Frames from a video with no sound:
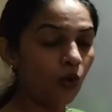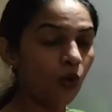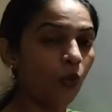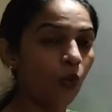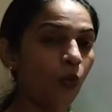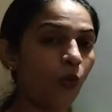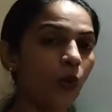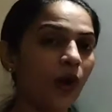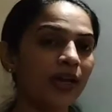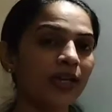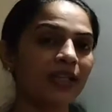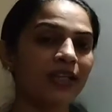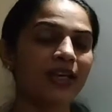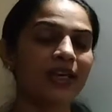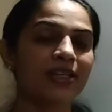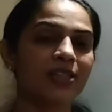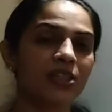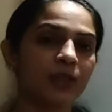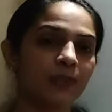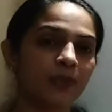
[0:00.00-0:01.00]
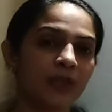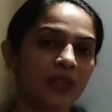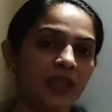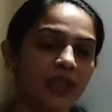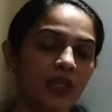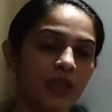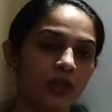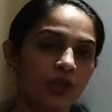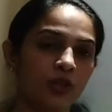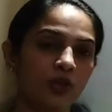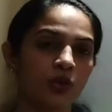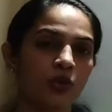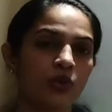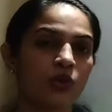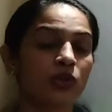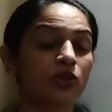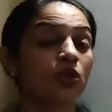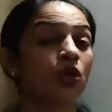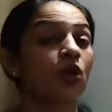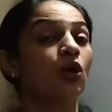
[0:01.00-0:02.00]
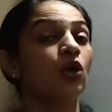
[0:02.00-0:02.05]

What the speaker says: 1 kg potatoes,